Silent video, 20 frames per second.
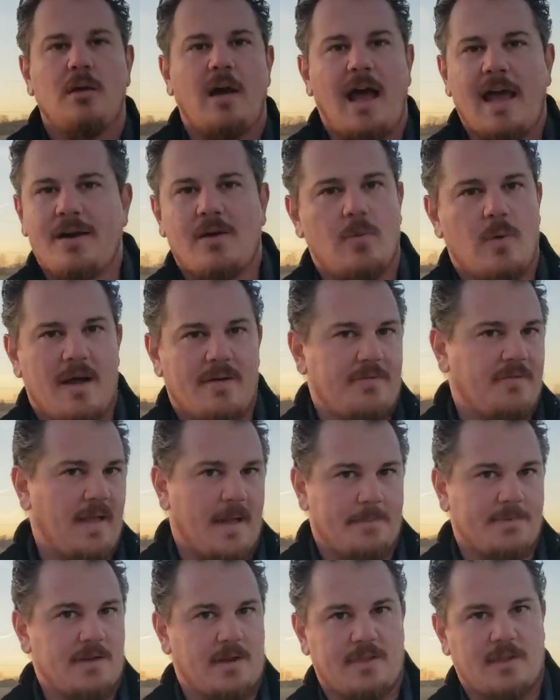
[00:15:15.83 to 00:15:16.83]
I don't want
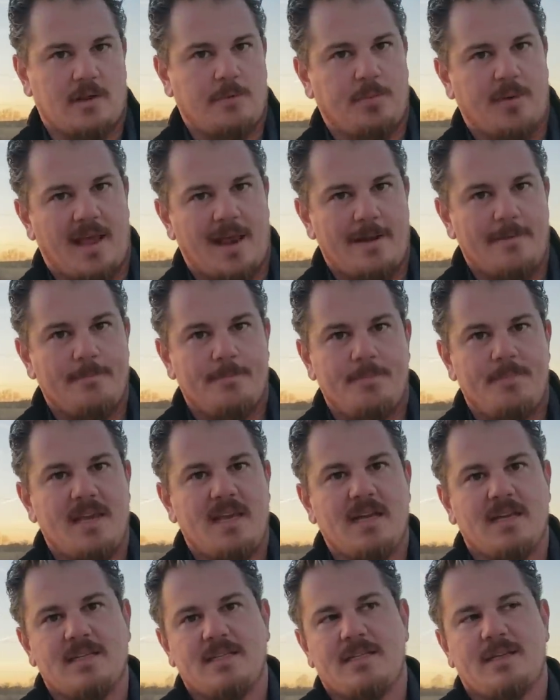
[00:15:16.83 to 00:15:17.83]
flaps on this plane
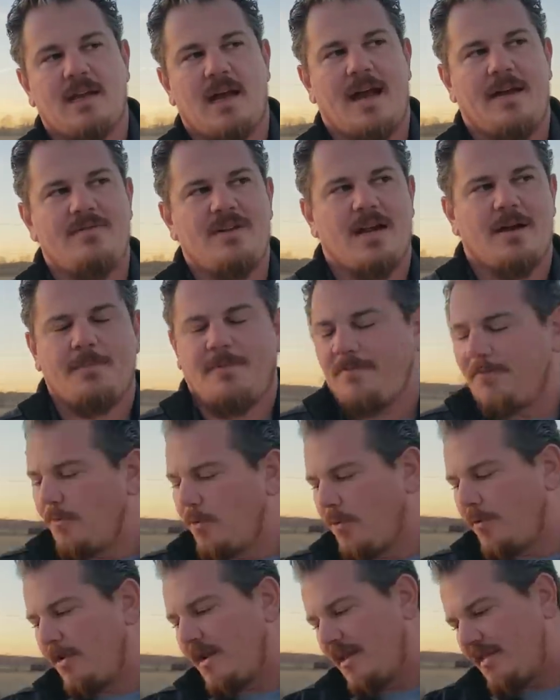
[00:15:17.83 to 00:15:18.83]
because I've done it
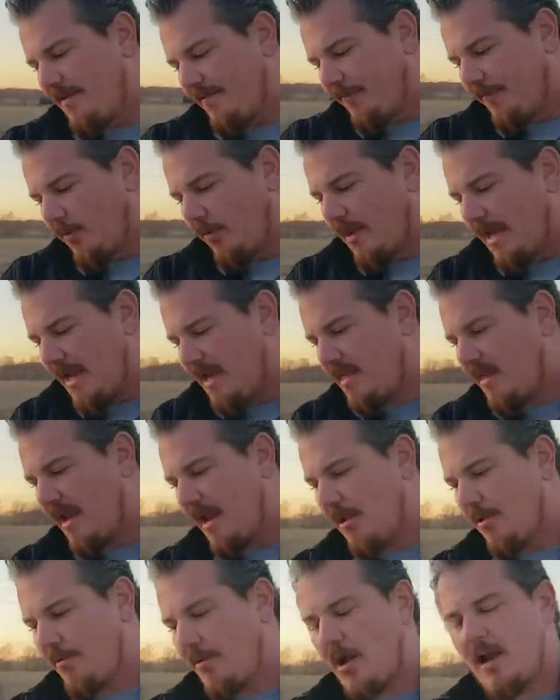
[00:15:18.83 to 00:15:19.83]
before and the full length
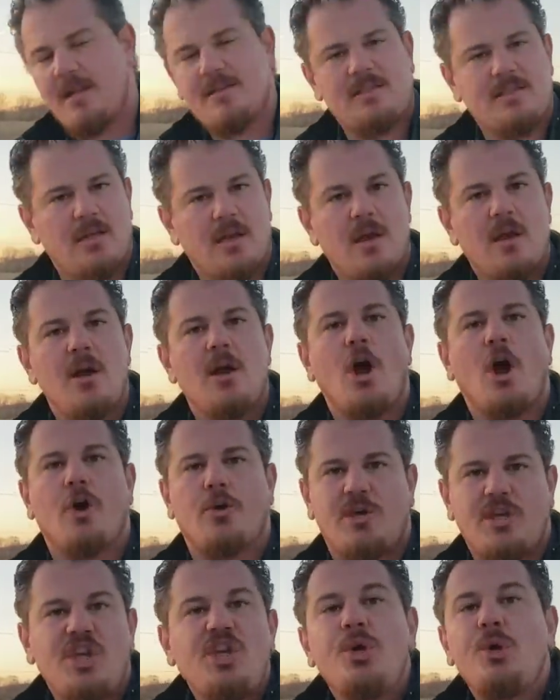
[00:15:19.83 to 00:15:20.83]
ailerons
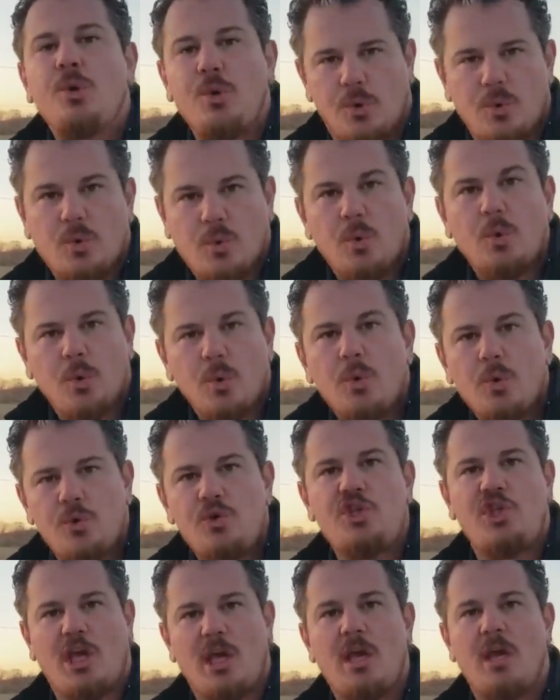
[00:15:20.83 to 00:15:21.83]
are
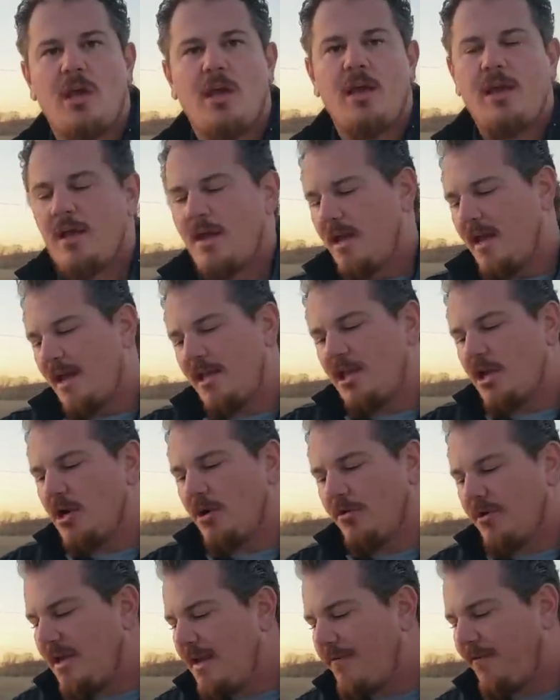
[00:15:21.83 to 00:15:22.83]
huge and you
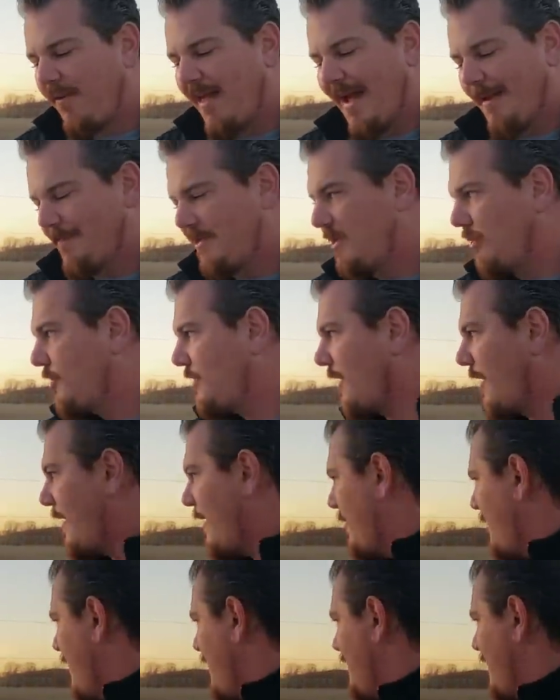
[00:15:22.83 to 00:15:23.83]
don't need flaps. You saw
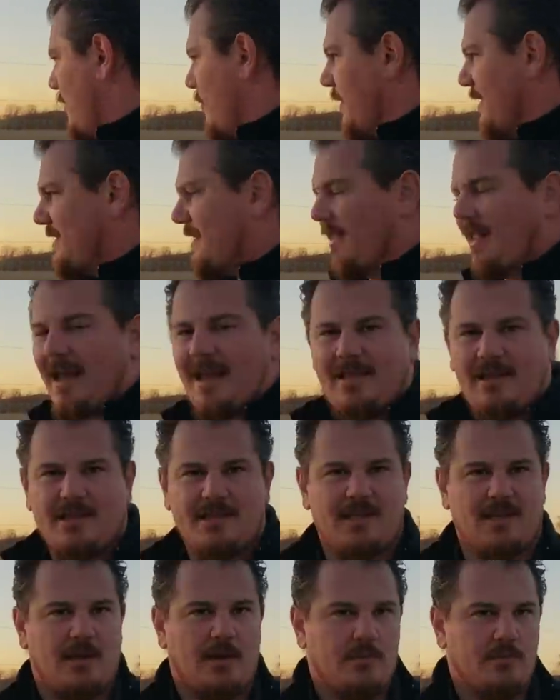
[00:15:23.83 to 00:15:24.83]
how easy it was to land
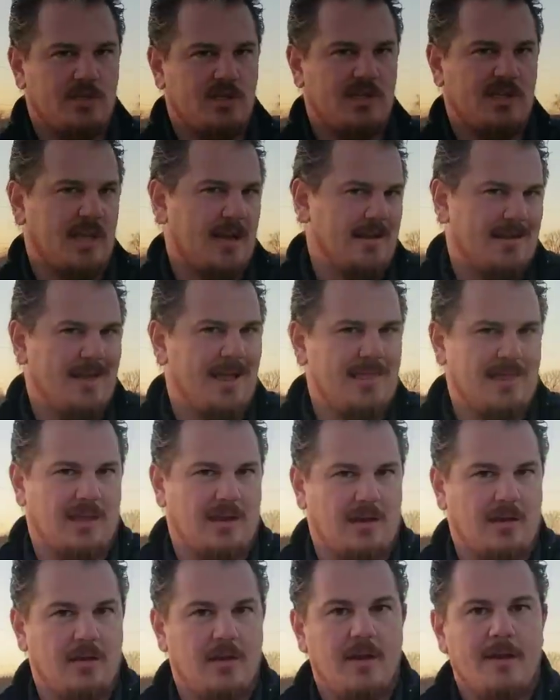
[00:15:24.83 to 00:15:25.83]
this thing. It was just like
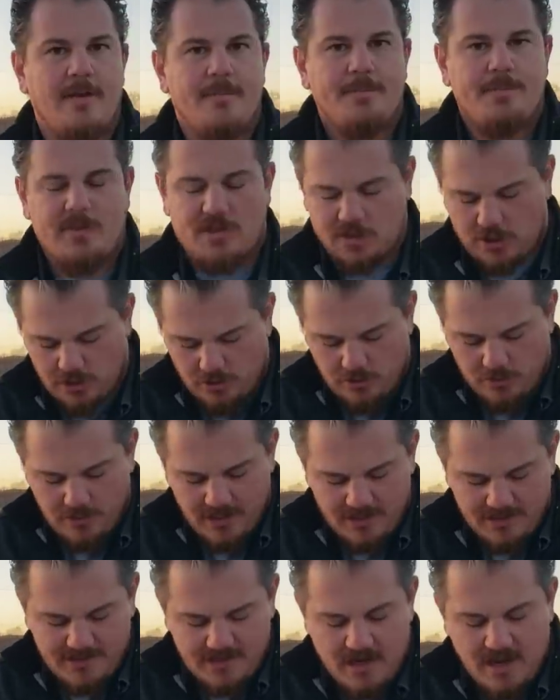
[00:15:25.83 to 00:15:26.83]
nothing. So
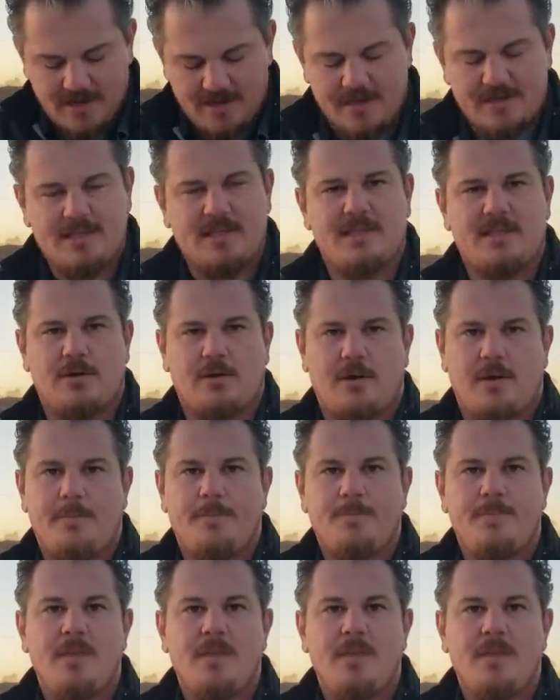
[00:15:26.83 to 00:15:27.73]
it's not necessary.